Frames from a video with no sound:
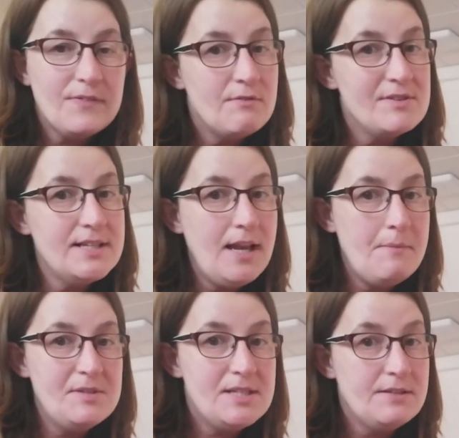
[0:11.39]
There is
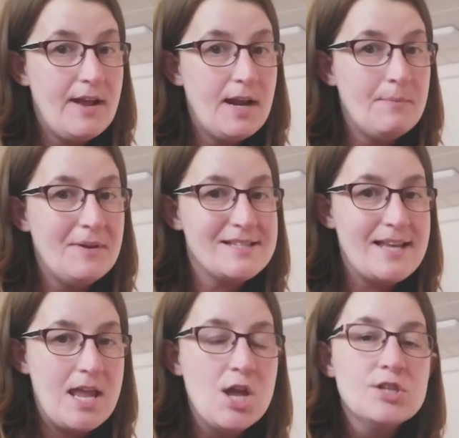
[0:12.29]
limited
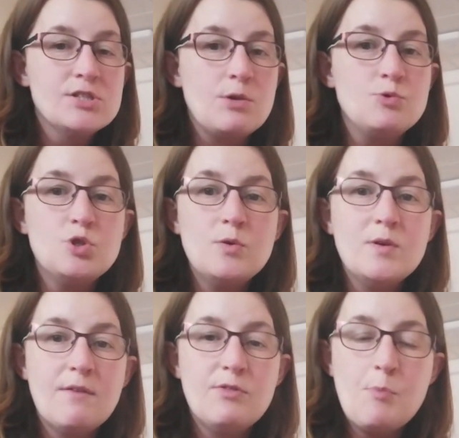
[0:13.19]
availability, so do
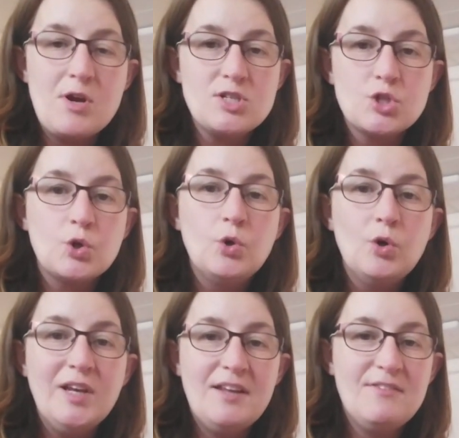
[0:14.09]
give the branch a
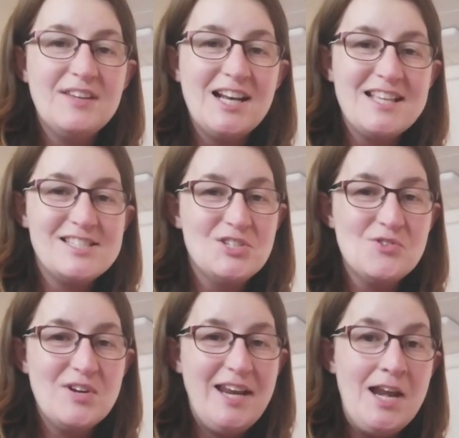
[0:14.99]
call if you'd like to
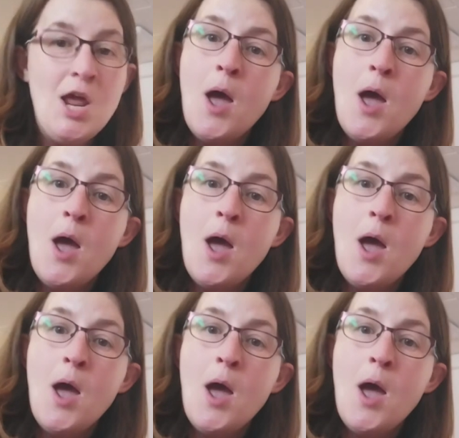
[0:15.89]
join in.